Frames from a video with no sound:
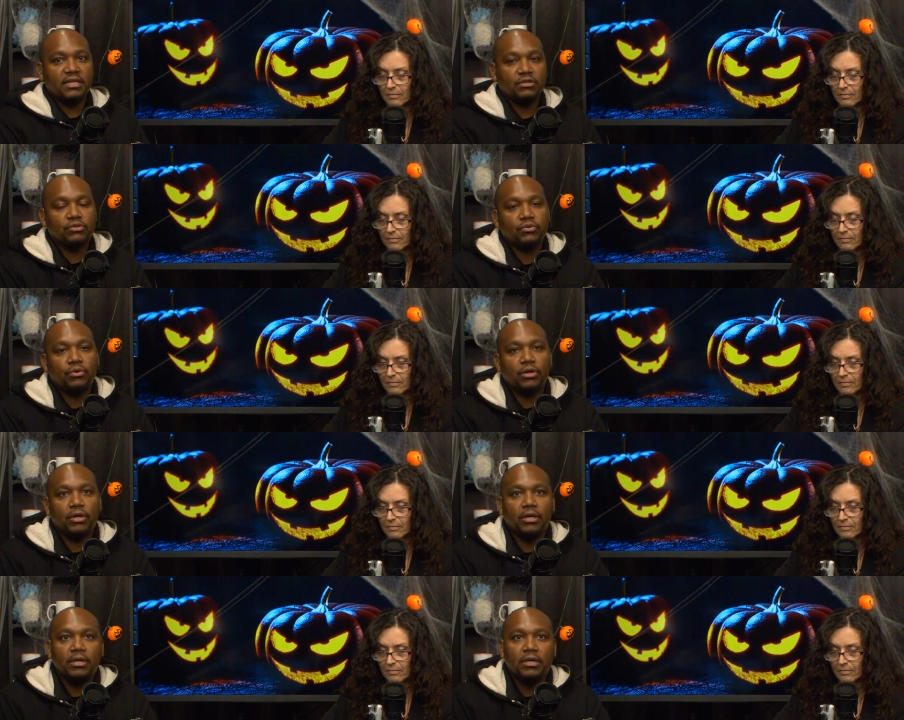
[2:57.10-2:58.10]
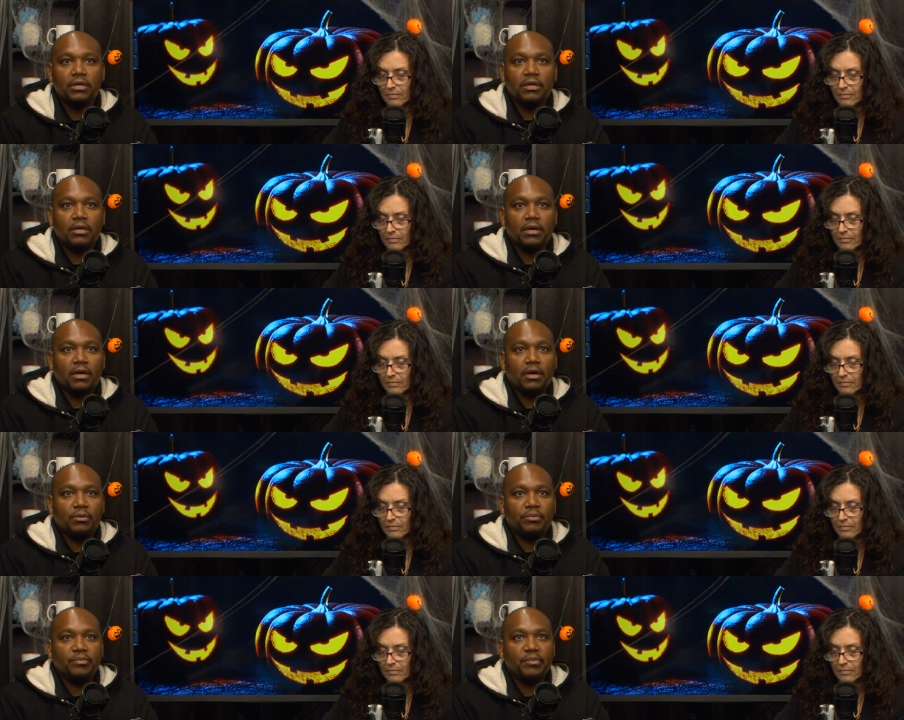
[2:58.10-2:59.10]
Speaker 1: this, or,
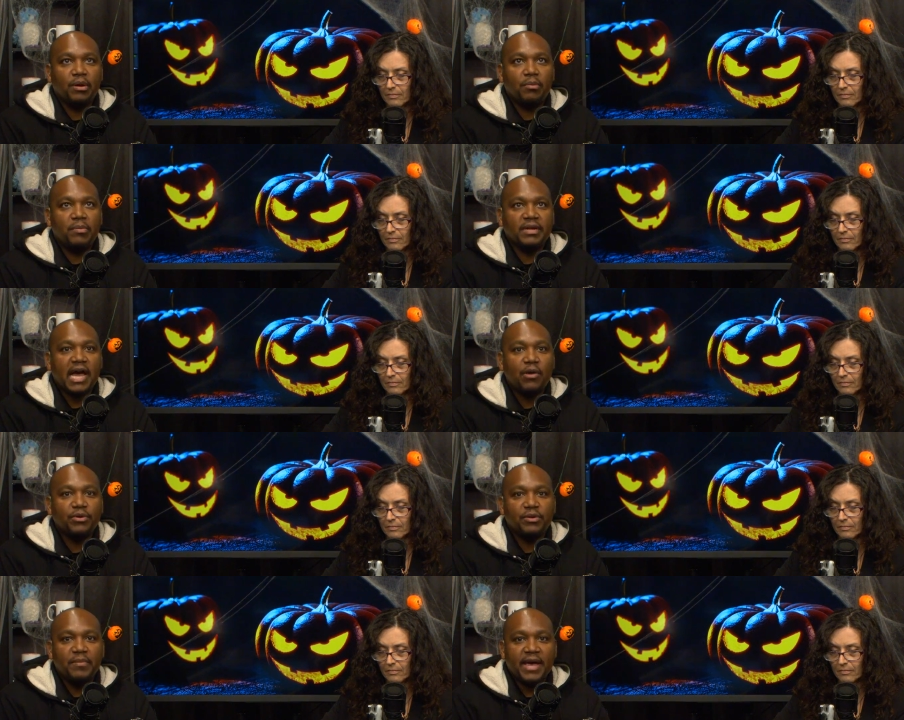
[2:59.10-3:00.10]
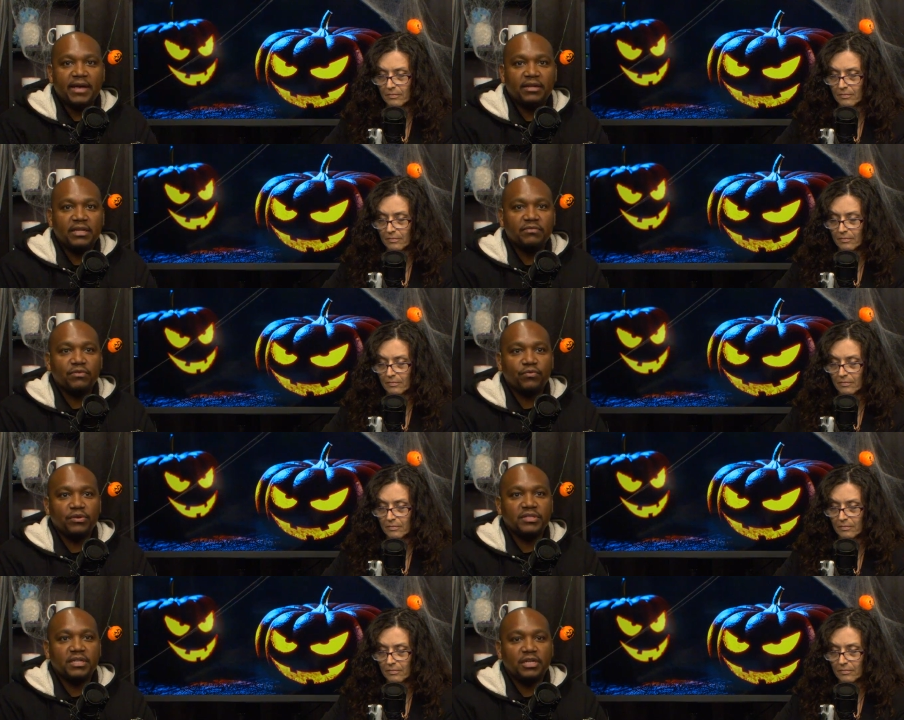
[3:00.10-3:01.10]
um, but how would a man living
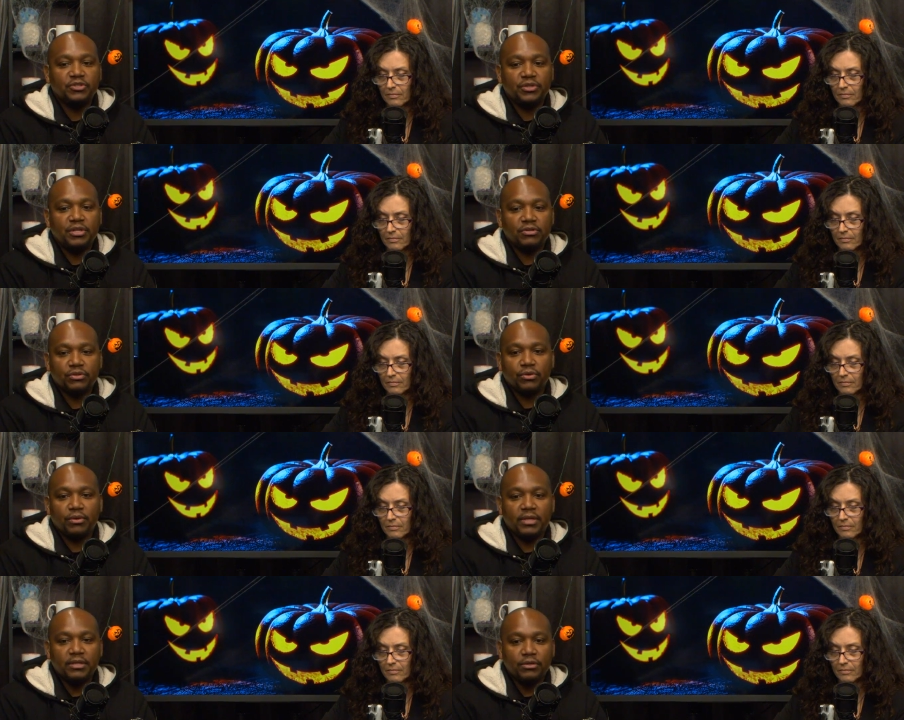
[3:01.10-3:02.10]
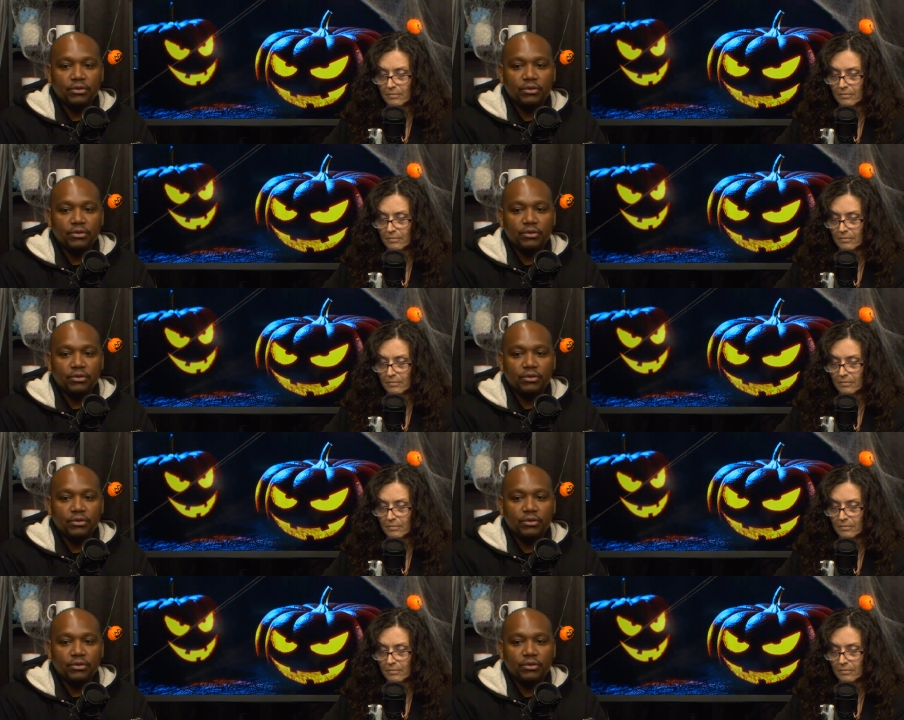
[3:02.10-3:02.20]
1400 years ago